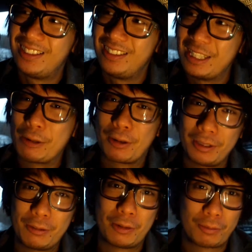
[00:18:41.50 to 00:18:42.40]
there
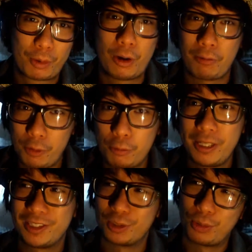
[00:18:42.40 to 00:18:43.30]
are quite a few
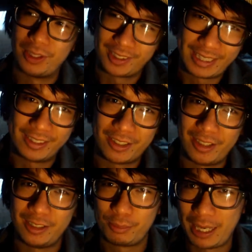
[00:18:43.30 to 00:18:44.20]
reasons why the standard
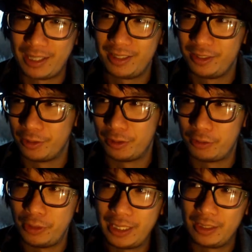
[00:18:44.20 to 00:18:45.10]
diet is bad. You know,
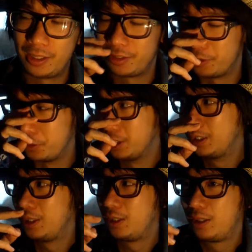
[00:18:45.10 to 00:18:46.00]
if you eat, like, you know,
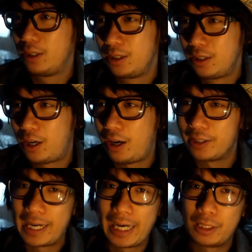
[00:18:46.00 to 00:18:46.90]

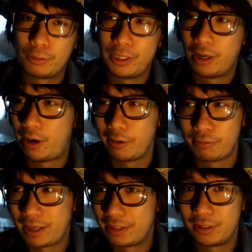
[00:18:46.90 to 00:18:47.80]
high calorie, high
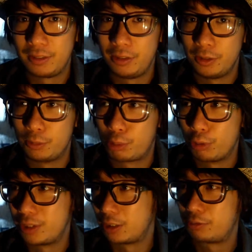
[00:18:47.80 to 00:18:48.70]
fat, you know,
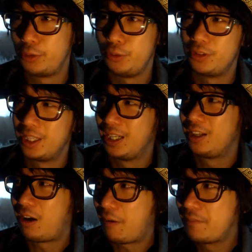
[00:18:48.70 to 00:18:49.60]
processed foods,
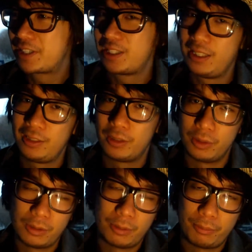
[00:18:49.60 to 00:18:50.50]
obviously, you
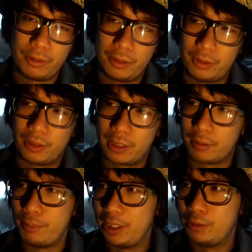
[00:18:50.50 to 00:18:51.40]
know, there are
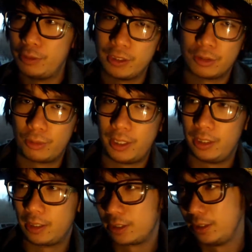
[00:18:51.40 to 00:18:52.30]
like a million reasons why,
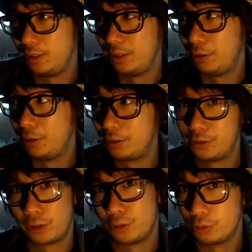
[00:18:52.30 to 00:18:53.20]
like, there is
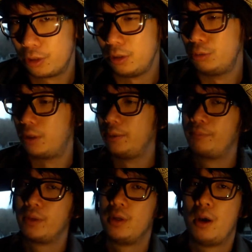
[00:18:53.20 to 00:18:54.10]
not so good, right?
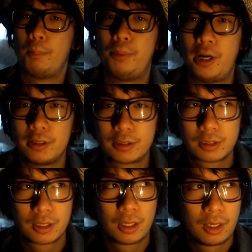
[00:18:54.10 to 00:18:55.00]

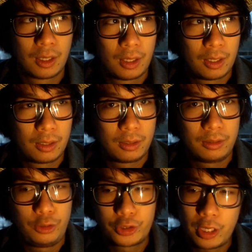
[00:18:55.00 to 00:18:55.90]
But
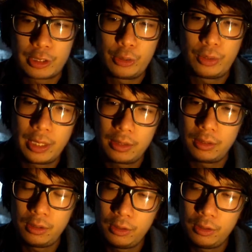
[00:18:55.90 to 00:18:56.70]
you start to then